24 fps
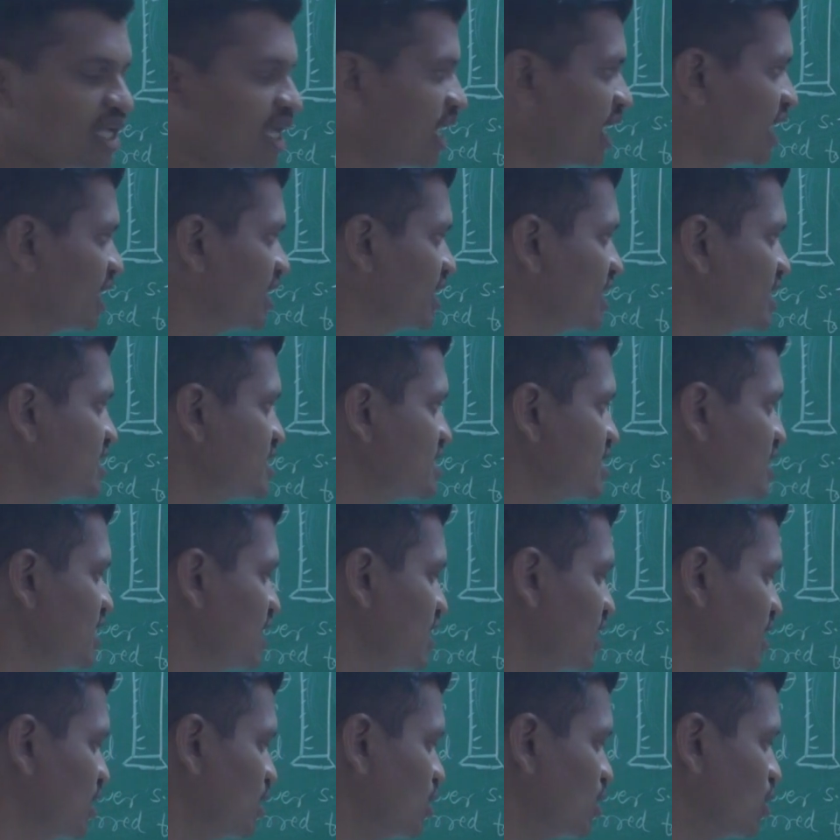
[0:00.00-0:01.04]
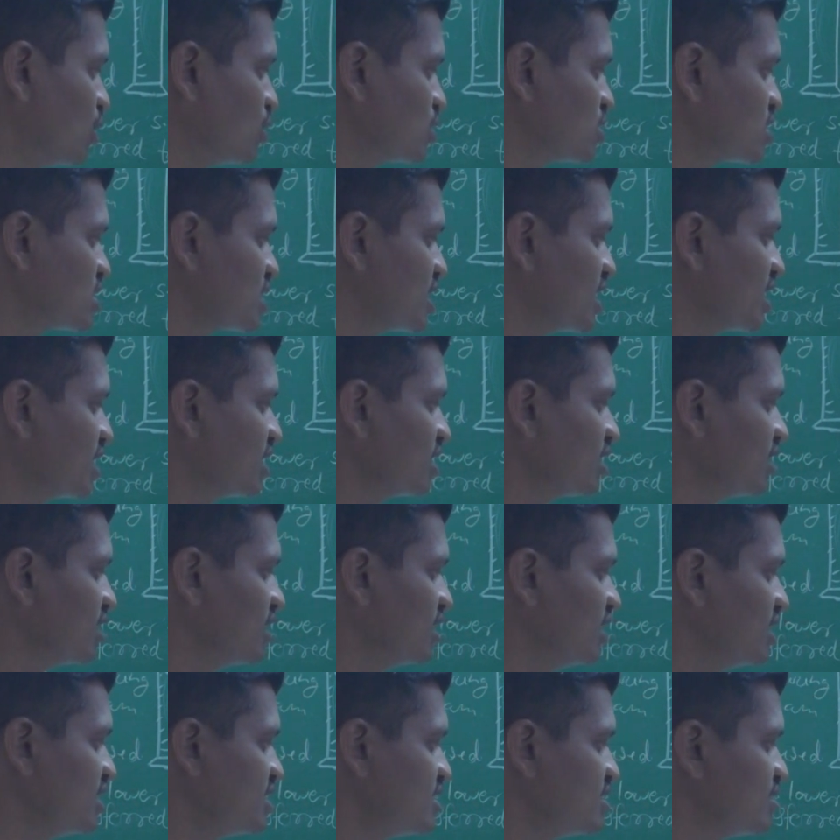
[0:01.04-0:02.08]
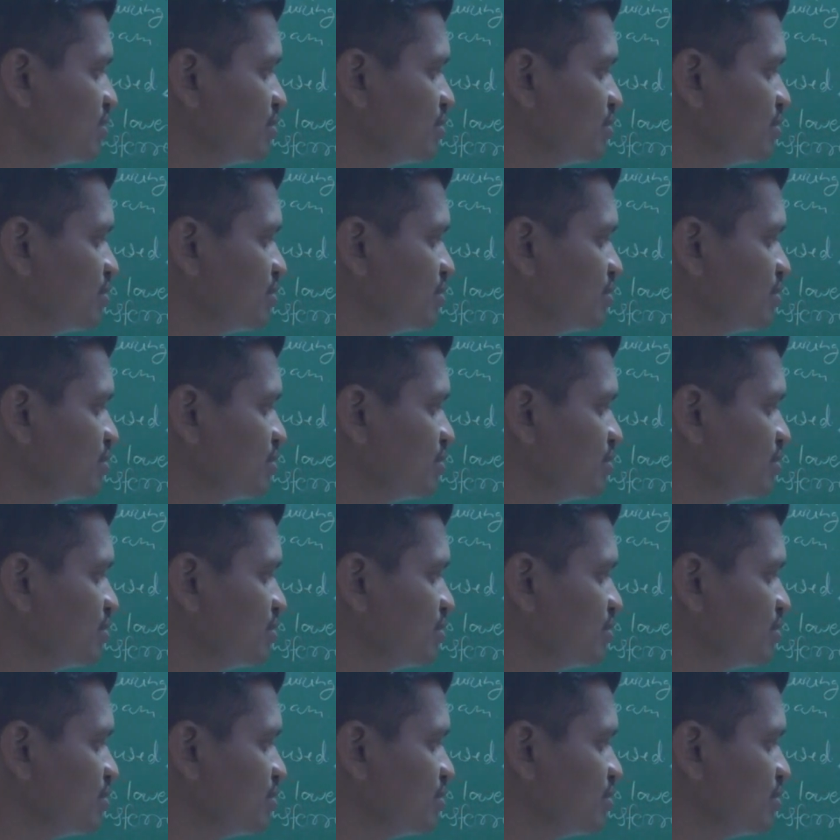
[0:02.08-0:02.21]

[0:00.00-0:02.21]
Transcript: and this dough strength is